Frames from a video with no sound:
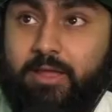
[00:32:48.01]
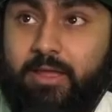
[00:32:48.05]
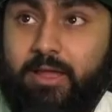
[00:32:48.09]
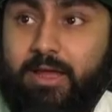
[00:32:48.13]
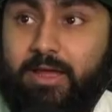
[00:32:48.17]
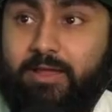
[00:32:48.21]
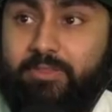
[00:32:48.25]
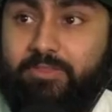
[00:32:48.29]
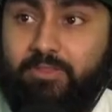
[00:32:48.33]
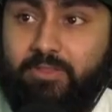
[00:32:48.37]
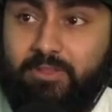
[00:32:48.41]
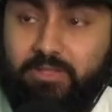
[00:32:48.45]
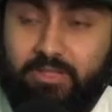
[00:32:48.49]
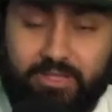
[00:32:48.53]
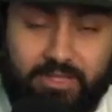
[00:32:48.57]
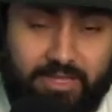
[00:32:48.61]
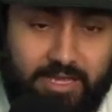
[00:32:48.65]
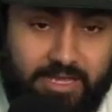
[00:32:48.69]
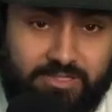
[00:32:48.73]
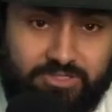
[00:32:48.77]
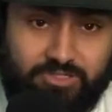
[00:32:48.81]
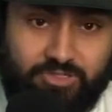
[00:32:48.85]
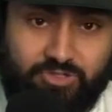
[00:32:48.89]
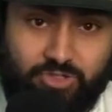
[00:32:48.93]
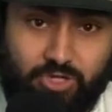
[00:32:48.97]
I think he
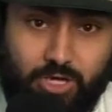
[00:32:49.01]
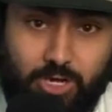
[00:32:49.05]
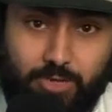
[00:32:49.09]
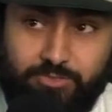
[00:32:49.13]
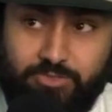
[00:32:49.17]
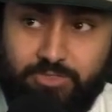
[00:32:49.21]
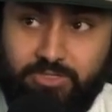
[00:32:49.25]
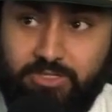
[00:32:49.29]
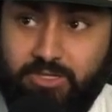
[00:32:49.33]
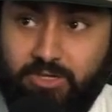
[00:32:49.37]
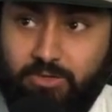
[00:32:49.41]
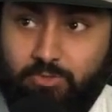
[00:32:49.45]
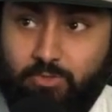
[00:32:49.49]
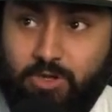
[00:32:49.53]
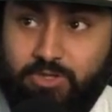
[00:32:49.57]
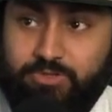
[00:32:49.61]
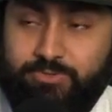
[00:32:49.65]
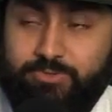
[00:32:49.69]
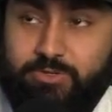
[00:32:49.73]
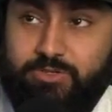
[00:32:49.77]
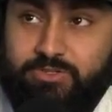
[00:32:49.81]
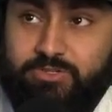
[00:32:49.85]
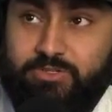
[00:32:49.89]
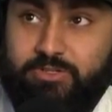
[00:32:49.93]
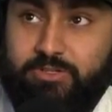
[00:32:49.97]
has the chops to get Ross
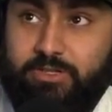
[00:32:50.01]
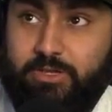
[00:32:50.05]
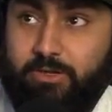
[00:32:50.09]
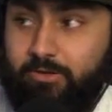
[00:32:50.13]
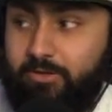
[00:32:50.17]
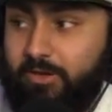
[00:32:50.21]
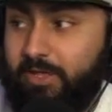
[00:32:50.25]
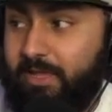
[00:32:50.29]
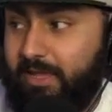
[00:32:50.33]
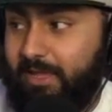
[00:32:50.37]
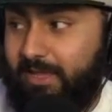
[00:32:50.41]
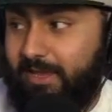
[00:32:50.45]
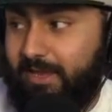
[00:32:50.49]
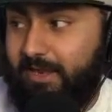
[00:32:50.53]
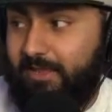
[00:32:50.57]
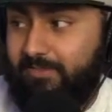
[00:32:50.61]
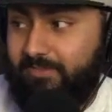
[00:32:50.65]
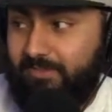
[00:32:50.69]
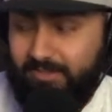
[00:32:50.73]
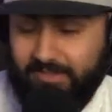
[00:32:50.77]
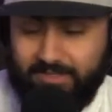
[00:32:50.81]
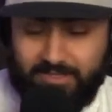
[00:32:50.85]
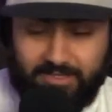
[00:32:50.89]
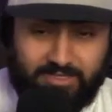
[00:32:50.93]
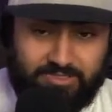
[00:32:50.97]
Pearson down, and I
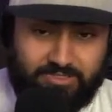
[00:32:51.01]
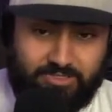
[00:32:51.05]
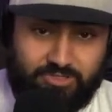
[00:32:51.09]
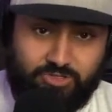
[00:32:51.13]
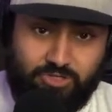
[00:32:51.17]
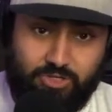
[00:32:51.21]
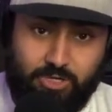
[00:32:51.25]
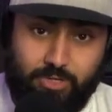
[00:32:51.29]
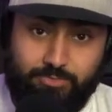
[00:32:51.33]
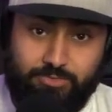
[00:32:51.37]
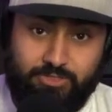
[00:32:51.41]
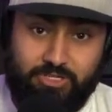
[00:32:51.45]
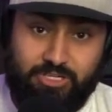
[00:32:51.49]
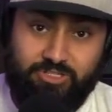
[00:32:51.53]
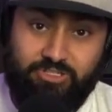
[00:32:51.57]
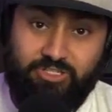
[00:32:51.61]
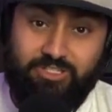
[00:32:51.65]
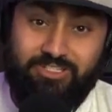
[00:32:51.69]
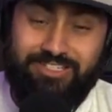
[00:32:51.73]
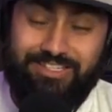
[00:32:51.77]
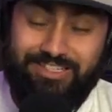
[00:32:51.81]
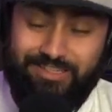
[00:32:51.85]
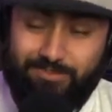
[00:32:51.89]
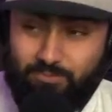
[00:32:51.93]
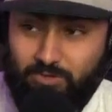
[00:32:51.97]
think he has the chops to actually
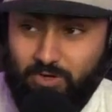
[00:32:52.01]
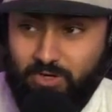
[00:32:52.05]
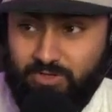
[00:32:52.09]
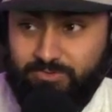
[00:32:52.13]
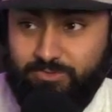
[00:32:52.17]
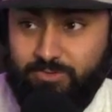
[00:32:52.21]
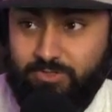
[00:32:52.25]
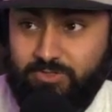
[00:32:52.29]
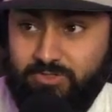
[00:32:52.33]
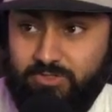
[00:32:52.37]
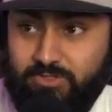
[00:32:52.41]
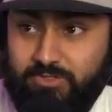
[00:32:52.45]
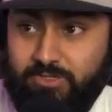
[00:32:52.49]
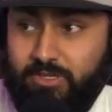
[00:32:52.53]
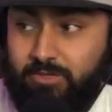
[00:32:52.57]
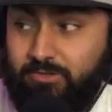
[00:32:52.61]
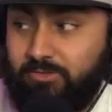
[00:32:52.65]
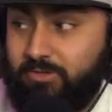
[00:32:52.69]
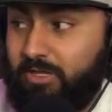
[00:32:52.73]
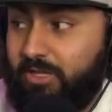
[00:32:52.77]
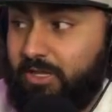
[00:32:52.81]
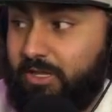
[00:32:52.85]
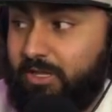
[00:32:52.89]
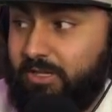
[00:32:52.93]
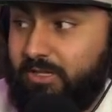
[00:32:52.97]
keep Ross Pearson down.
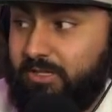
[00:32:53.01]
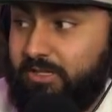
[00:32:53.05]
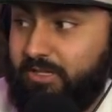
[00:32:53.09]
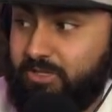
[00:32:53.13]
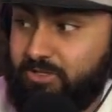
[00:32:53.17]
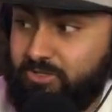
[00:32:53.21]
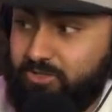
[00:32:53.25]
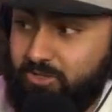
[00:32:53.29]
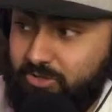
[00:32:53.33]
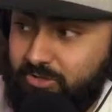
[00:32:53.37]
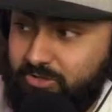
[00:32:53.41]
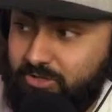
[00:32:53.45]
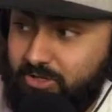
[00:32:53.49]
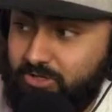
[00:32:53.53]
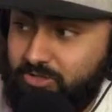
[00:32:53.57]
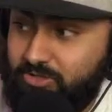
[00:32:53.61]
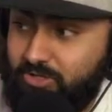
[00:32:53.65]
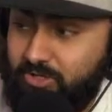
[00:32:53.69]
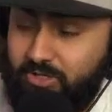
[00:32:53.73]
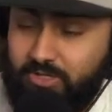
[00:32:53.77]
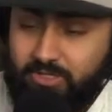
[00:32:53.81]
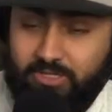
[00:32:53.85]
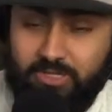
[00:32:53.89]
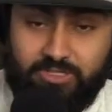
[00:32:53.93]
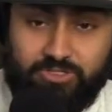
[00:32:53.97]
He has
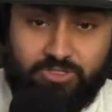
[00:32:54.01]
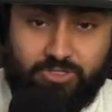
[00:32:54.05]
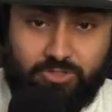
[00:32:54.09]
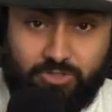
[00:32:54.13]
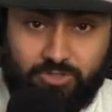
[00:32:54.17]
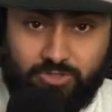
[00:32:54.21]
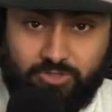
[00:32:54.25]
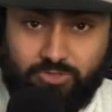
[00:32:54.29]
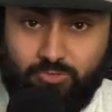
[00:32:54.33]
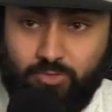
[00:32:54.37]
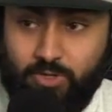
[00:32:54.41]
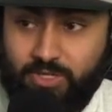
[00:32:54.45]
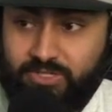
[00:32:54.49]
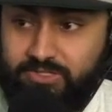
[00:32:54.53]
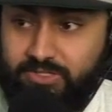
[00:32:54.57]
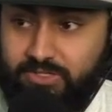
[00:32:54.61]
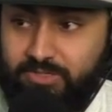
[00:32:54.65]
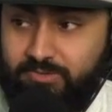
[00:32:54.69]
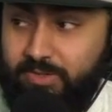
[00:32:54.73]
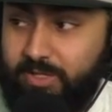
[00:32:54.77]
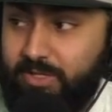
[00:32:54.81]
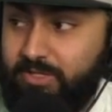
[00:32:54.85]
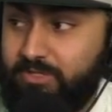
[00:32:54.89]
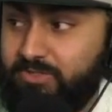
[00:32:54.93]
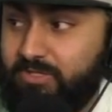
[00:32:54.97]
a good
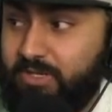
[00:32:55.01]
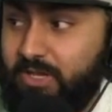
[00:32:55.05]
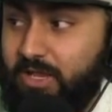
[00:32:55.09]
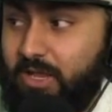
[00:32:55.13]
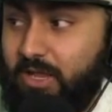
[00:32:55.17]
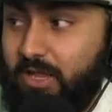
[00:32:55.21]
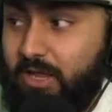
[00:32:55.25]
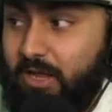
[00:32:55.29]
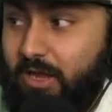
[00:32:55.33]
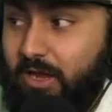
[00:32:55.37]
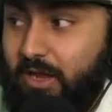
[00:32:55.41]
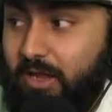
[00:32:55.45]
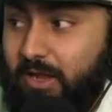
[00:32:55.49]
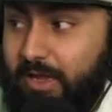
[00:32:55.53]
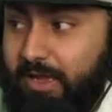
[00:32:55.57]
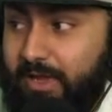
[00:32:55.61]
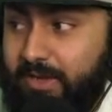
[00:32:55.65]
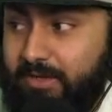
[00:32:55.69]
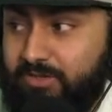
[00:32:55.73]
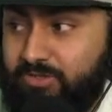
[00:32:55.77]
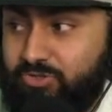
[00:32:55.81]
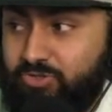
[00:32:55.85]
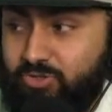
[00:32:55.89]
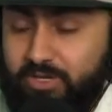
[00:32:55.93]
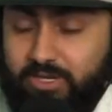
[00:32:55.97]
wrestling base,
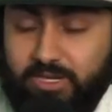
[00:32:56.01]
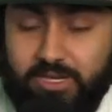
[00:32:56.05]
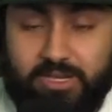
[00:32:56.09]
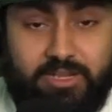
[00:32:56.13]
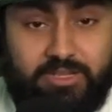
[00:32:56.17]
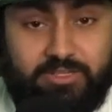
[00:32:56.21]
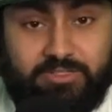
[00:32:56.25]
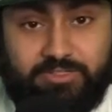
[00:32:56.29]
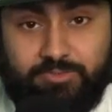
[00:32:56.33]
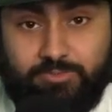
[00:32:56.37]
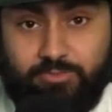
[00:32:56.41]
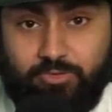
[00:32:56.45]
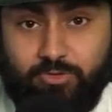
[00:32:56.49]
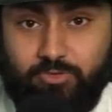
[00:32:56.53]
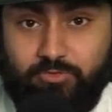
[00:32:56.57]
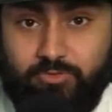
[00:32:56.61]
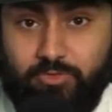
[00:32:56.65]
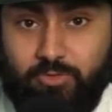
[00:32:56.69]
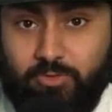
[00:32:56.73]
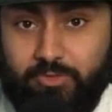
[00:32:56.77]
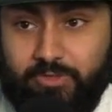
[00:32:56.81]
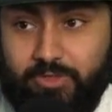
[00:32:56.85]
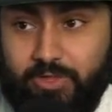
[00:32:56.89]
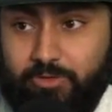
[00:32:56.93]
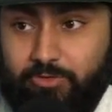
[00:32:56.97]
and his striking is
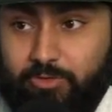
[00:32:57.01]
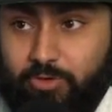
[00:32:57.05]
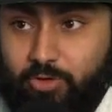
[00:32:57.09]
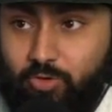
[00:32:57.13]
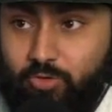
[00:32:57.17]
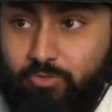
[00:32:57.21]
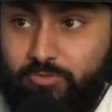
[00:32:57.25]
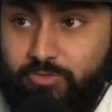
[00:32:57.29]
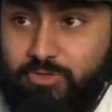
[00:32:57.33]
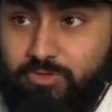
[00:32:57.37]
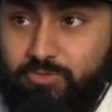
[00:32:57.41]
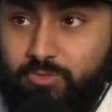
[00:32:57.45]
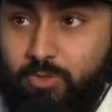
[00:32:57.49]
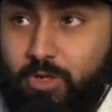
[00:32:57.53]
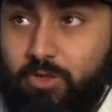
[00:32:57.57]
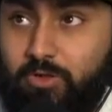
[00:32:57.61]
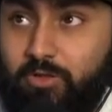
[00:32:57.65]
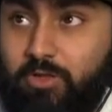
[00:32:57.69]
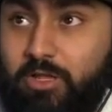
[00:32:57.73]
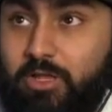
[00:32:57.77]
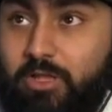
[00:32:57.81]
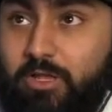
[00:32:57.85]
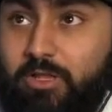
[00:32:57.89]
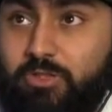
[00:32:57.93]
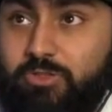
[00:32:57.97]
improving with Henry Hooft as well.
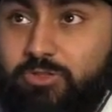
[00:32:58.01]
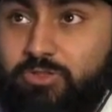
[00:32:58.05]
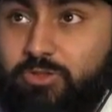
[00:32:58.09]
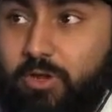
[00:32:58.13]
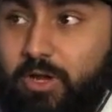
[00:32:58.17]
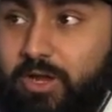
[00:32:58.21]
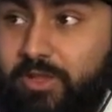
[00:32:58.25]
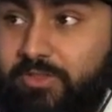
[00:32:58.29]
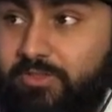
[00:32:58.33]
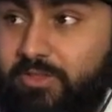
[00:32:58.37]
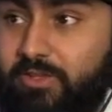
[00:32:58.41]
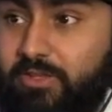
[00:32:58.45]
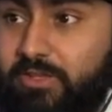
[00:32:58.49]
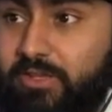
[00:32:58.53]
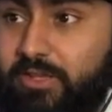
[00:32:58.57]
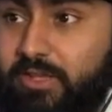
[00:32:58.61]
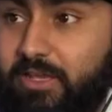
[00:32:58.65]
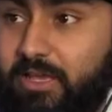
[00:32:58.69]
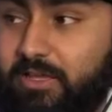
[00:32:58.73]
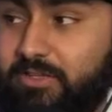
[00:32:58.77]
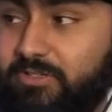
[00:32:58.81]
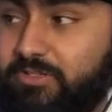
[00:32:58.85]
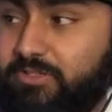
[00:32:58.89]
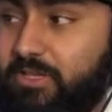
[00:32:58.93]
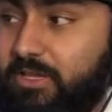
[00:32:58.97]
So I think he
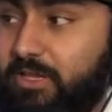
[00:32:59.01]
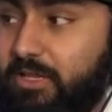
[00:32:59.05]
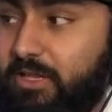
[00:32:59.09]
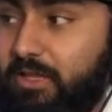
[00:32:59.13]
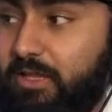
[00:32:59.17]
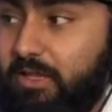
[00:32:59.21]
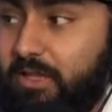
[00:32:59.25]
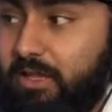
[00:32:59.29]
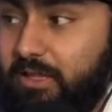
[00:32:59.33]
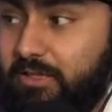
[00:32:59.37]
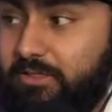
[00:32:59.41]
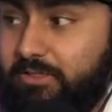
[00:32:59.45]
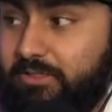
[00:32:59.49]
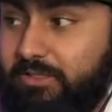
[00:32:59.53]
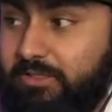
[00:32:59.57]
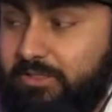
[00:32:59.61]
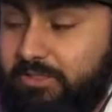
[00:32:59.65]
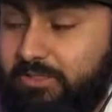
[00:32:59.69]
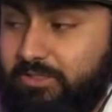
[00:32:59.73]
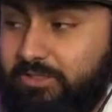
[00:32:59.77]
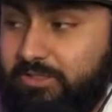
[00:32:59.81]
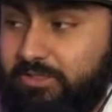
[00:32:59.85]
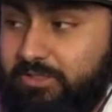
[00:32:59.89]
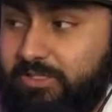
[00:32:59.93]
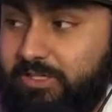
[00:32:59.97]
has
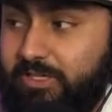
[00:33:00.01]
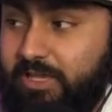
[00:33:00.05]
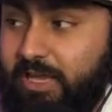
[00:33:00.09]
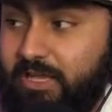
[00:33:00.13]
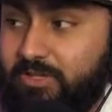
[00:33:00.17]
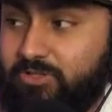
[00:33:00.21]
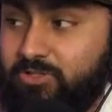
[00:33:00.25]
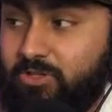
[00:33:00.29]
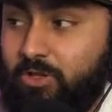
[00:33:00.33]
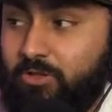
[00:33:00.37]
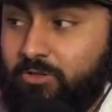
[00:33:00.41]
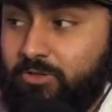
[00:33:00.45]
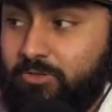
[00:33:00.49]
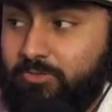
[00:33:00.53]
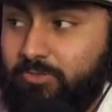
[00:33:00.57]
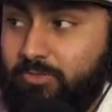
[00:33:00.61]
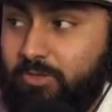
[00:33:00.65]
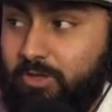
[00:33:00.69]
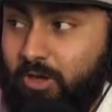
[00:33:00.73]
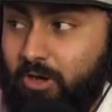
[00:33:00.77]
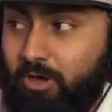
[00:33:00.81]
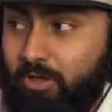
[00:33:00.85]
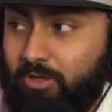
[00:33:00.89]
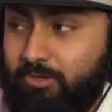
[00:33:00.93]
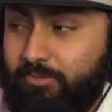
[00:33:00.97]
all
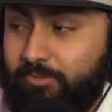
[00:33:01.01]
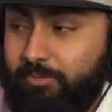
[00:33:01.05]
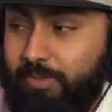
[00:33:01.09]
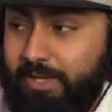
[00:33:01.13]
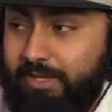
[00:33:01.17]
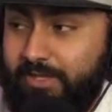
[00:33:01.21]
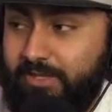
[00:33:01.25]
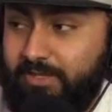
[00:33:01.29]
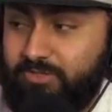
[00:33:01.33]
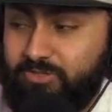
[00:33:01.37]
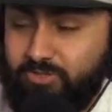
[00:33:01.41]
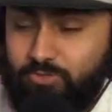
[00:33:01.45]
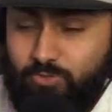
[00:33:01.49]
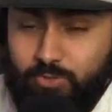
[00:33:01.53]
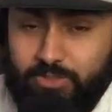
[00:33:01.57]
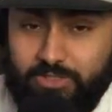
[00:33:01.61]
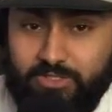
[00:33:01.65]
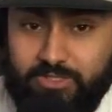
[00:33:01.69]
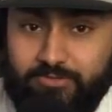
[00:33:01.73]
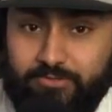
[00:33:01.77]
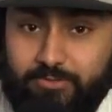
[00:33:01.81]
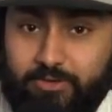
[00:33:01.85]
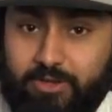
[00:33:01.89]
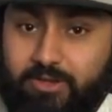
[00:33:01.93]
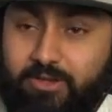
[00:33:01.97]
the makings to win
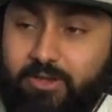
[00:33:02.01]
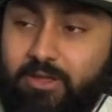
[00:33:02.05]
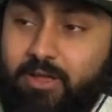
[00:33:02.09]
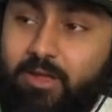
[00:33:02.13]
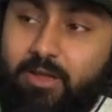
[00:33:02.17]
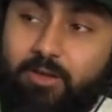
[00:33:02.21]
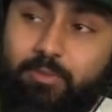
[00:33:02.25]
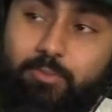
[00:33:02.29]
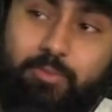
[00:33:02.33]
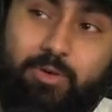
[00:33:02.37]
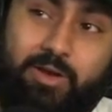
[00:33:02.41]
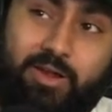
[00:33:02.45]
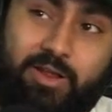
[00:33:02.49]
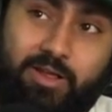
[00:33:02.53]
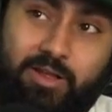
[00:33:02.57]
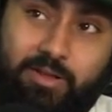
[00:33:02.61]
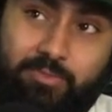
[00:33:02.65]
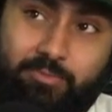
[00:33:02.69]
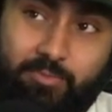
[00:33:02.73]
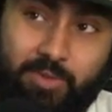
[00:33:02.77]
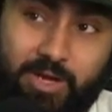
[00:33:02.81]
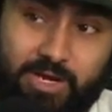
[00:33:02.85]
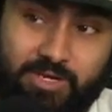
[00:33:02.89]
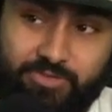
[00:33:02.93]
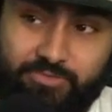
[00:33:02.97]
this fight, but at
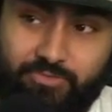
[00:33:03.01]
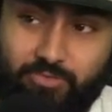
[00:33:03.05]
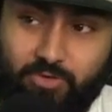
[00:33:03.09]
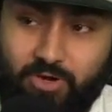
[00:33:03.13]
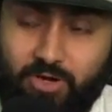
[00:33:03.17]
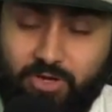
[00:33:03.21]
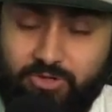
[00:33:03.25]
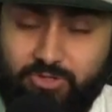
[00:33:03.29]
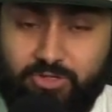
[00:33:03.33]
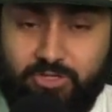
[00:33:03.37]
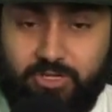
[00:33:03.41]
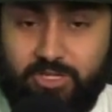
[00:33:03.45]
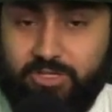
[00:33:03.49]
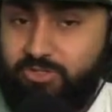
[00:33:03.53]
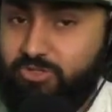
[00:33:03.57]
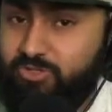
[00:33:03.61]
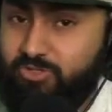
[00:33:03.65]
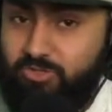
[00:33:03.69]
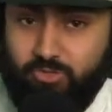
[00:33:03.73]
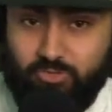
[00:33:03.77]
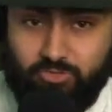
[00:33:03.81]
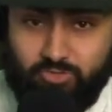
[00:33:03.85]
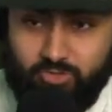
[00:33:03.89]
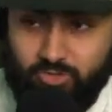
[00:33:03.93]
minus 400, I just don't